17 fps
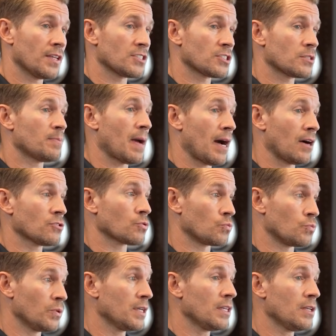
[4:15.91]
the
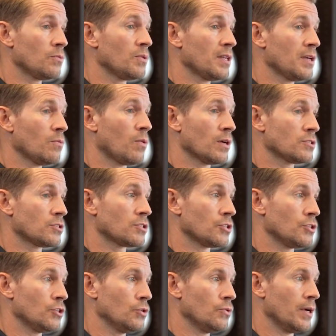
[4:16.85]
spouse really, really wants
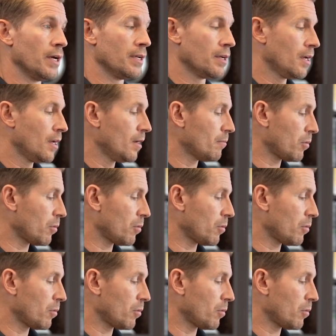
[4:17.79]
to do it,